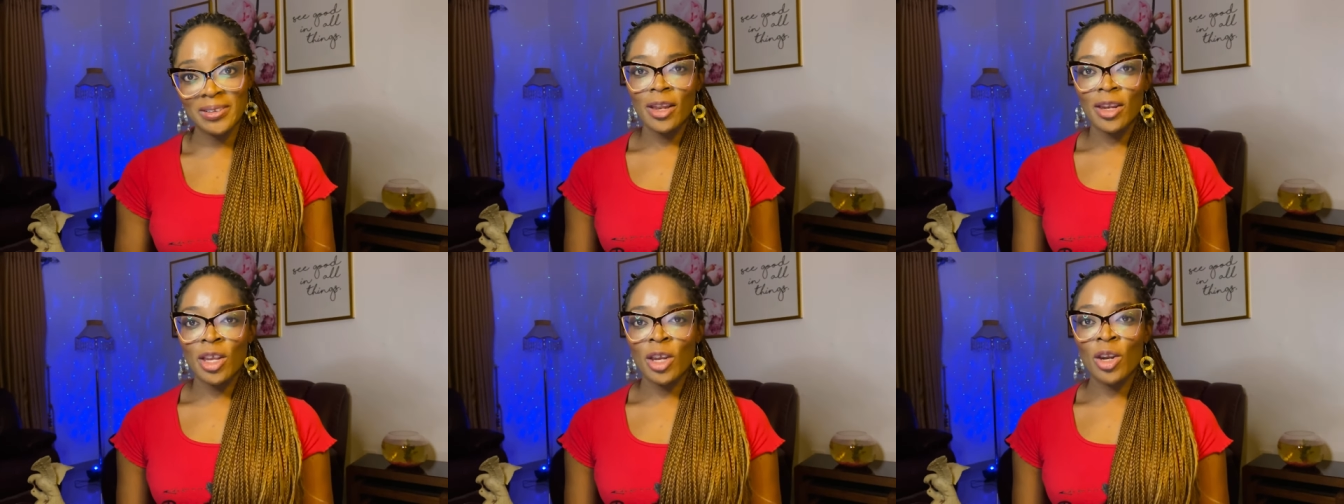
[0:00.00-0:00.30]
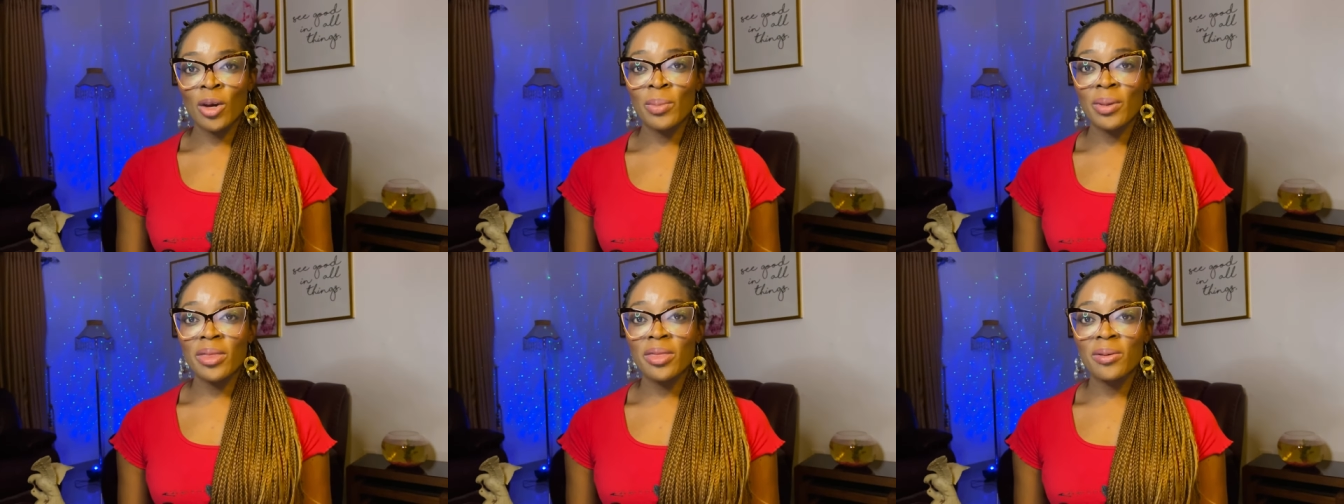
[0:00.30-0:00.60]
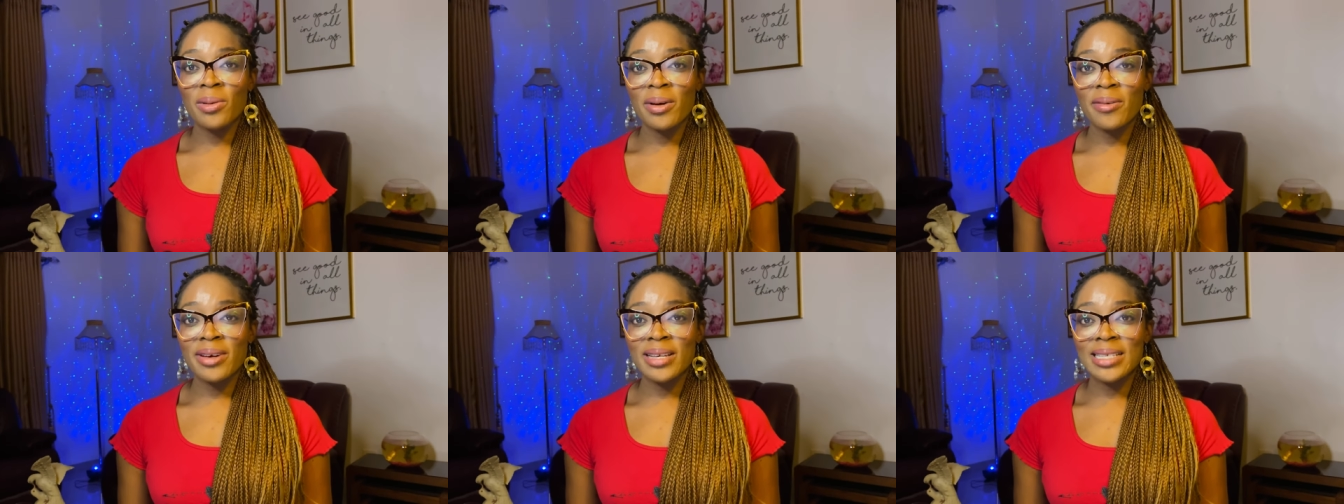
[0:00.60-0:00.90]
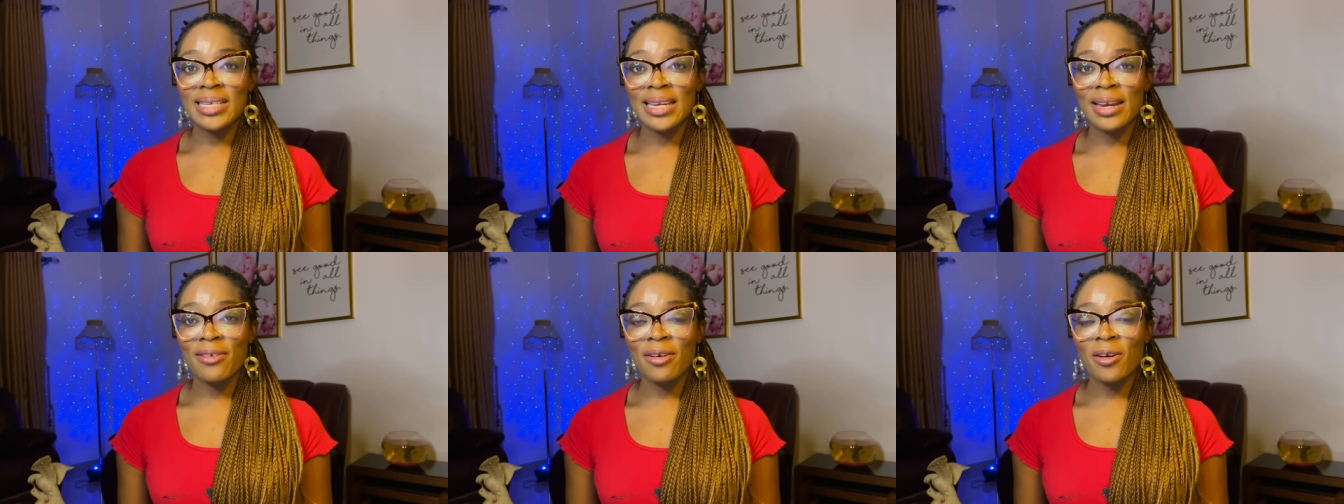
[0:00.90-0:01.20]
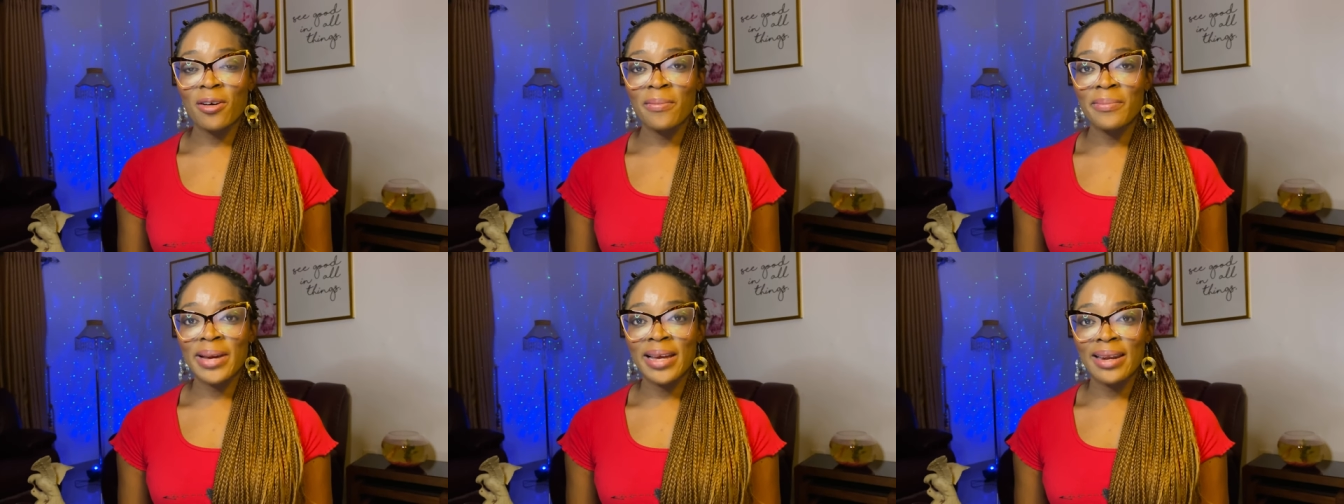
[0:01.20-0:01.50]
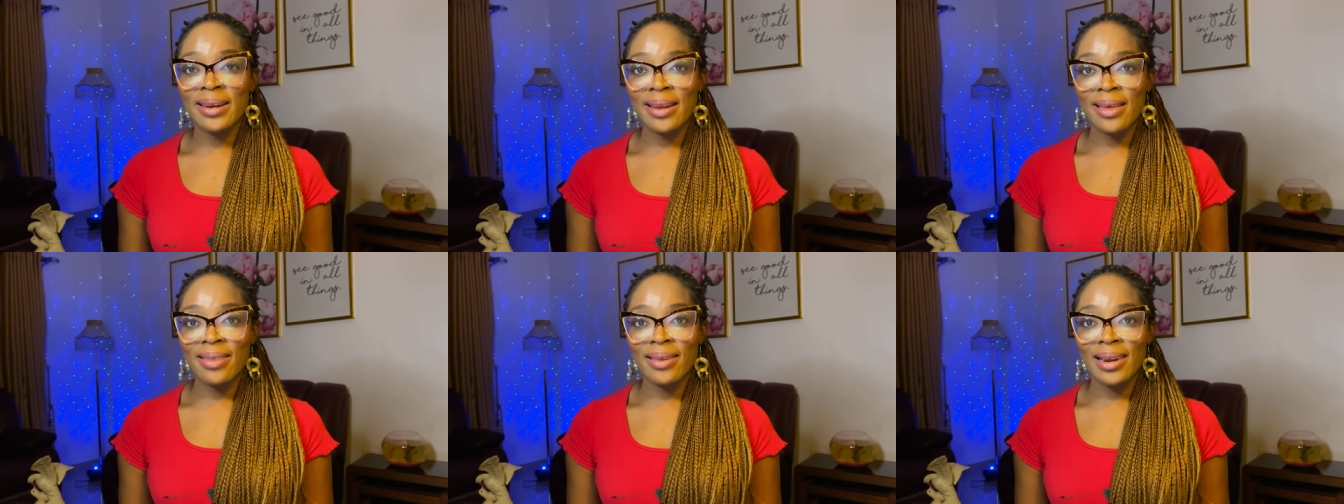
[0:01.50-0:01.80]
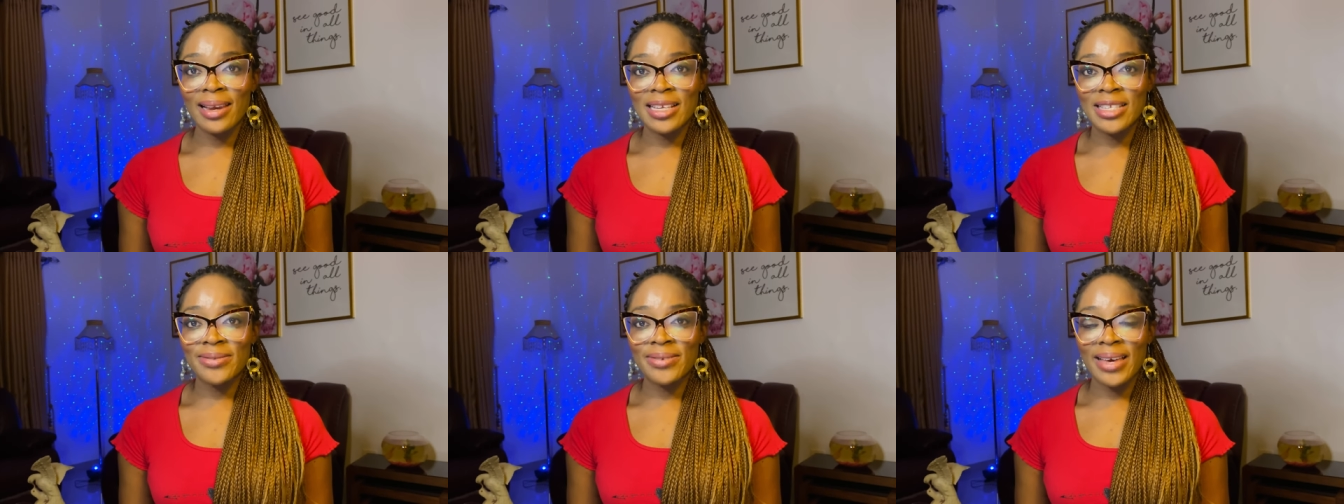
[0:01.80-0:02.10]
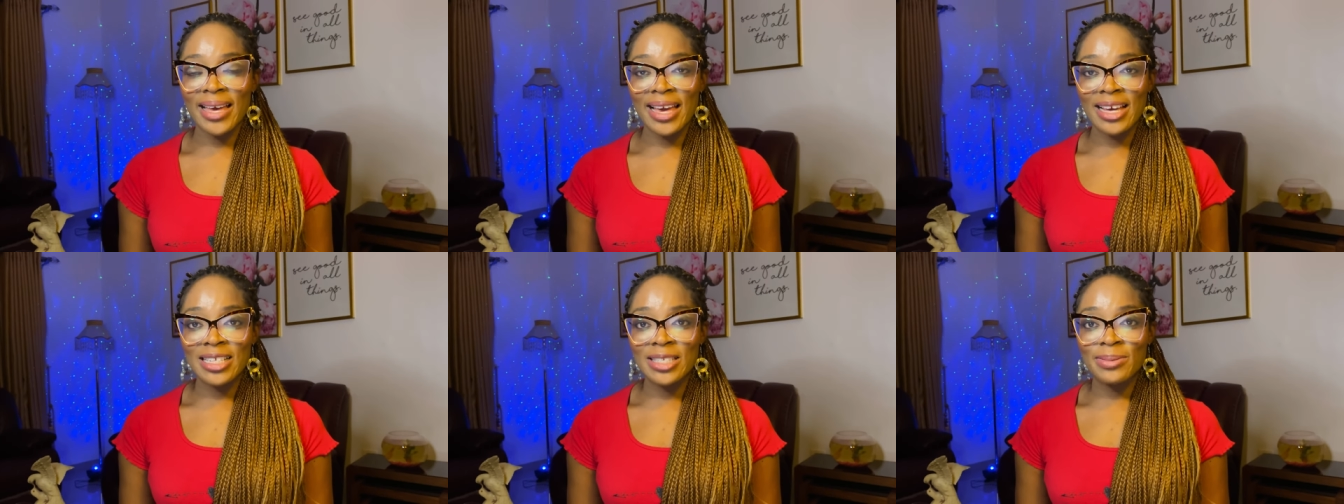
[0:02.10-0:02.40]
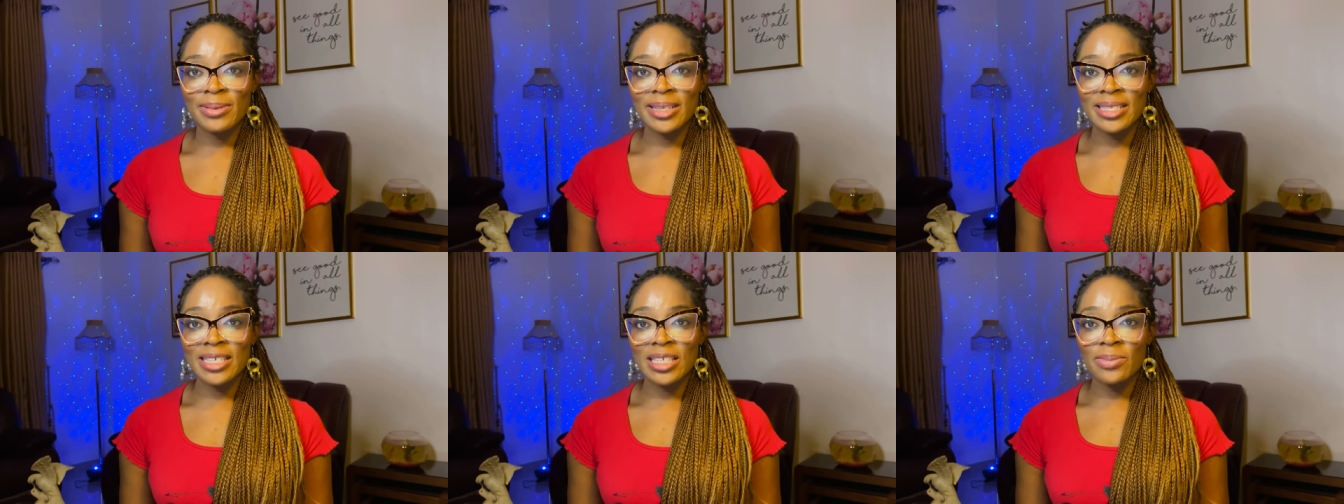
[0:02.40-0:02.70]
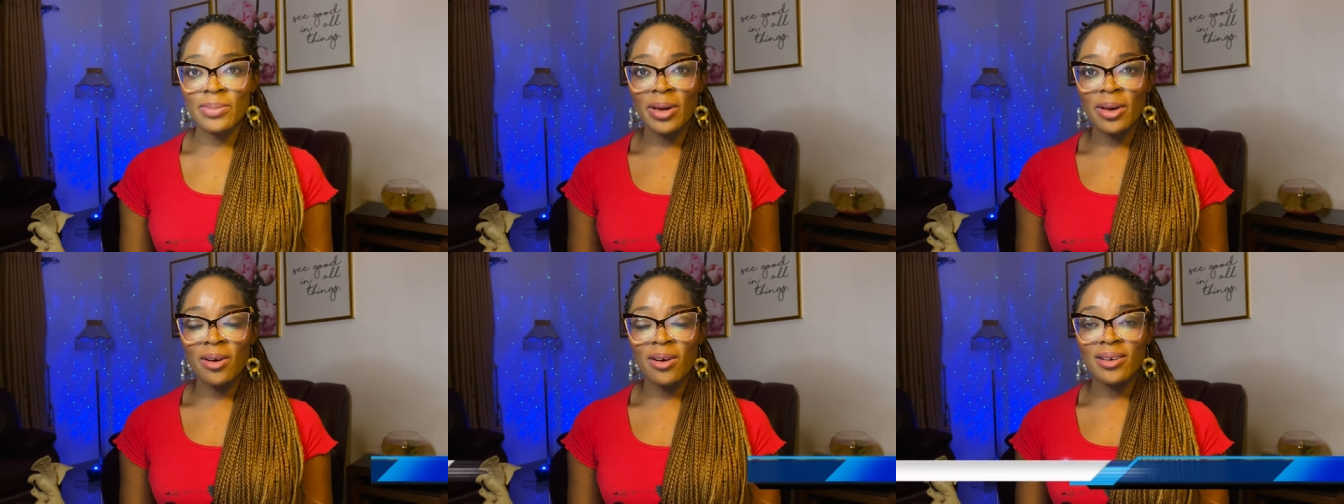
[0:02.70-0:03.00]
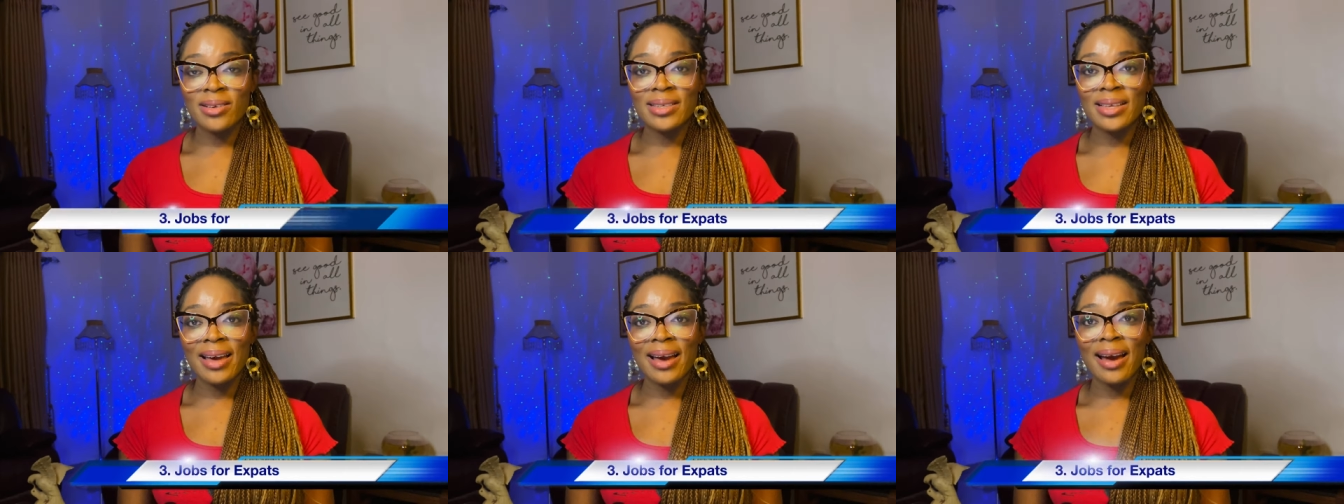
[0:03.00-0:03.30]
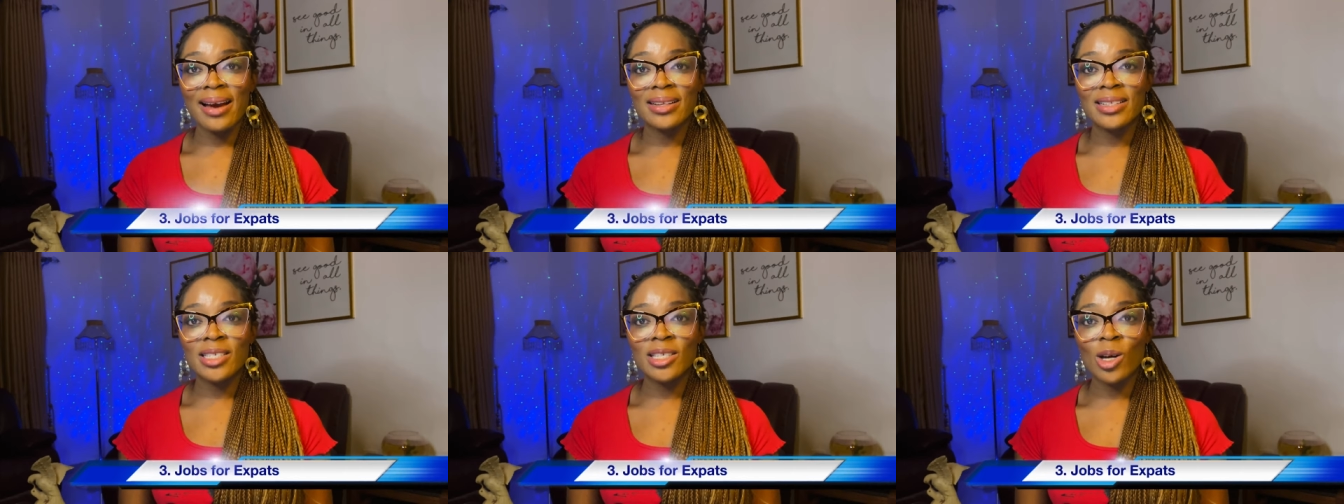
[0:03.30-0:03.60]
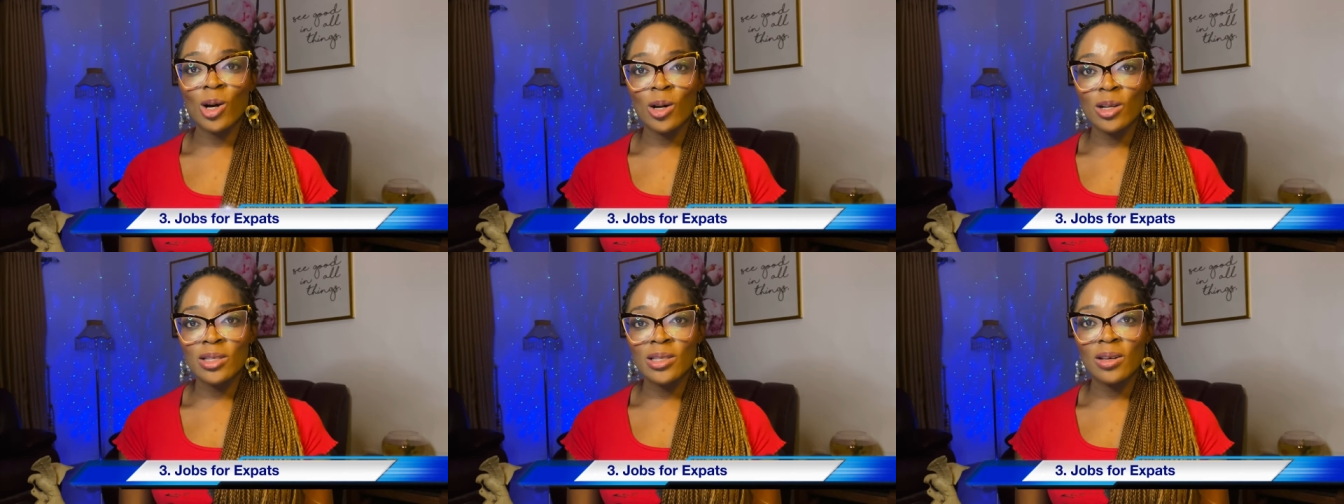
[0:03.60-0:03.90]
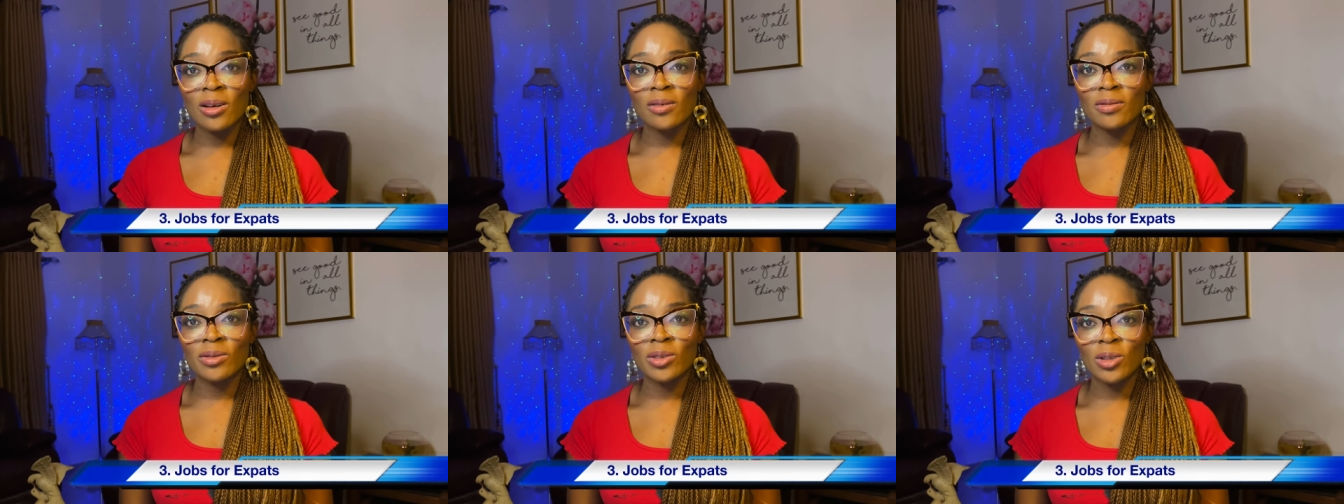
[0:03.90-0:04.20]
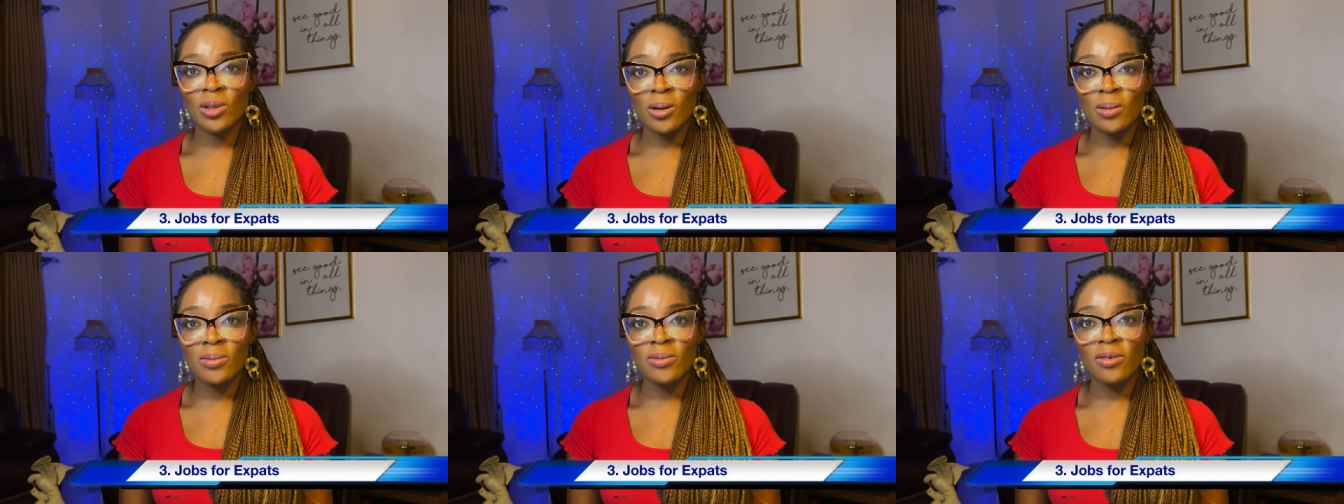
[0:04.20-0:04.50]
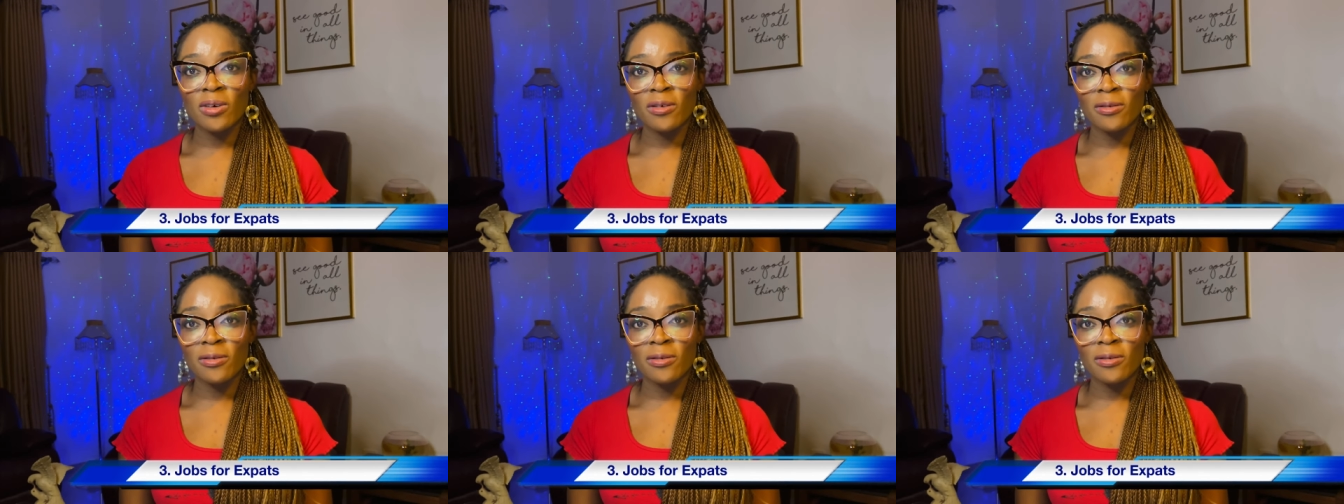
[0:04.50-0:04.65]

The number three reason I recommend Netherlands for expats is because there are tons of jobs for